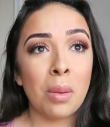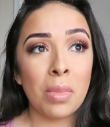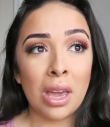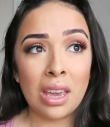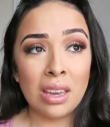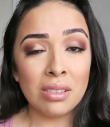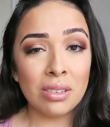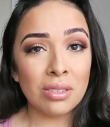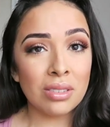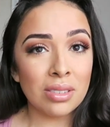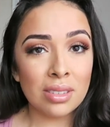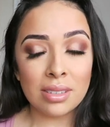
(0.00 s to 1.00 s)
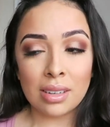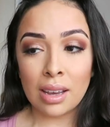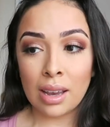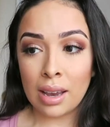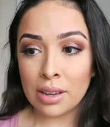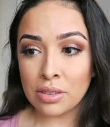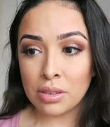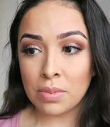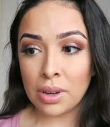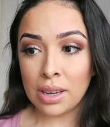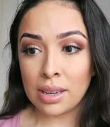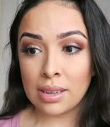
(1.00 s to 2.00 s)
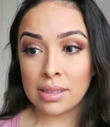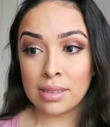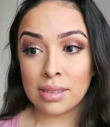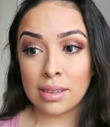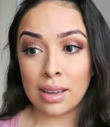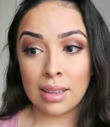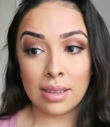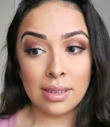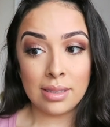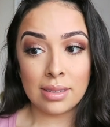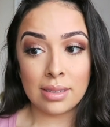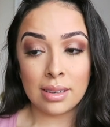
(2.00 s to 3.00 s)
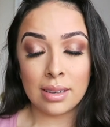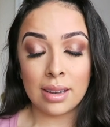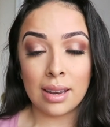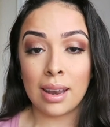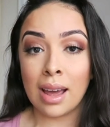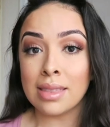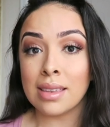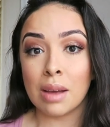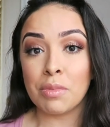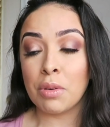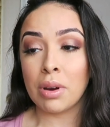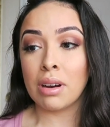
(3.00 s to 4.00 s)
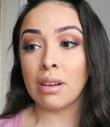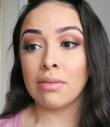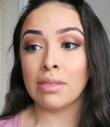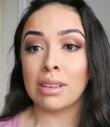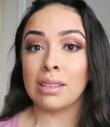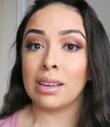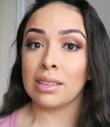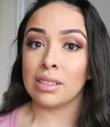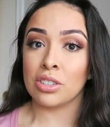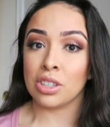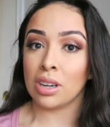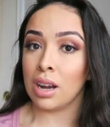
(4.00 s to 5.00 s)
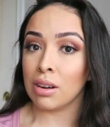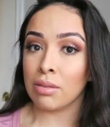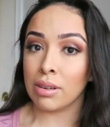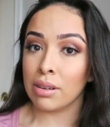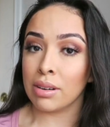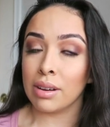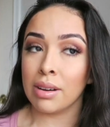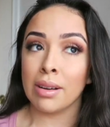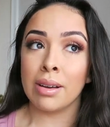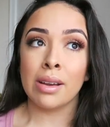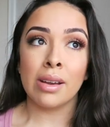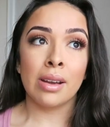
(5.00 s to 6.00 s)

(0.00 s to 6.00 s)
paying their nurses hazard pay, is at least not that I'm aware of in like the Chicago area.